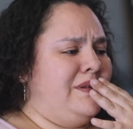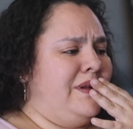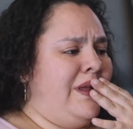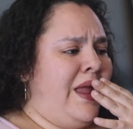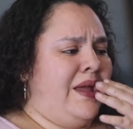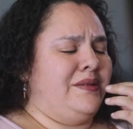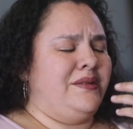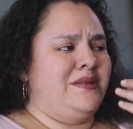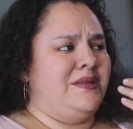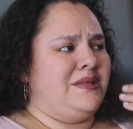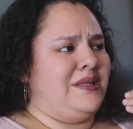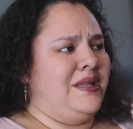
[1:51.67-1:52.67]
I had to
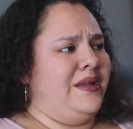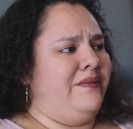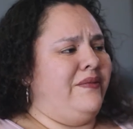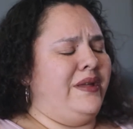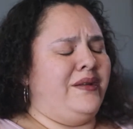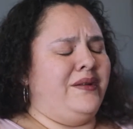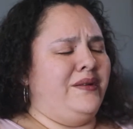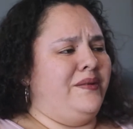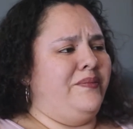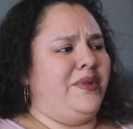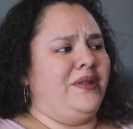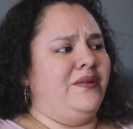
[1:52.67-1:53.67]
just leave. I
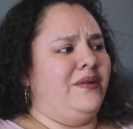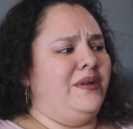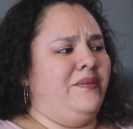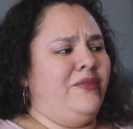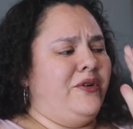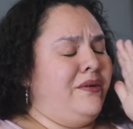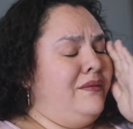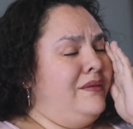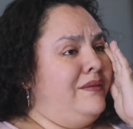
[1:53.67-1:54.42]
couldn't be there anymore.